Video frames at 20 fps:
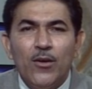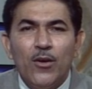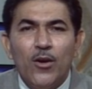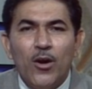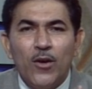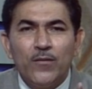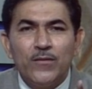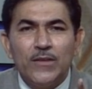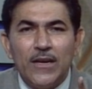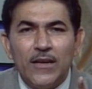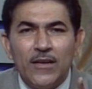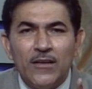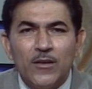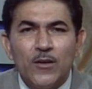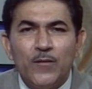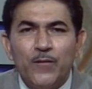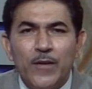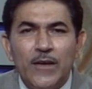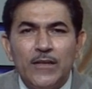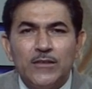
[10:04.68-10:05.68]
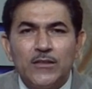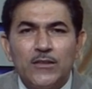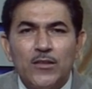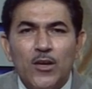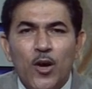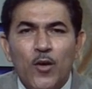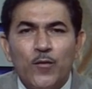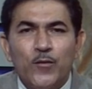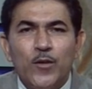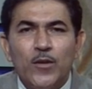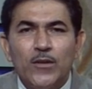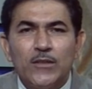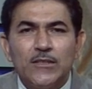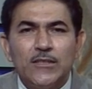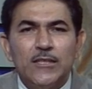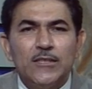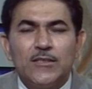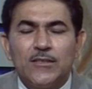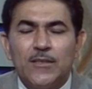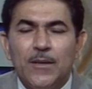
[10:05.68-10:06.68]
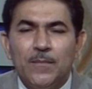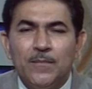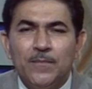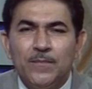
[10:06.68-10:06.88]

of the interface of your system.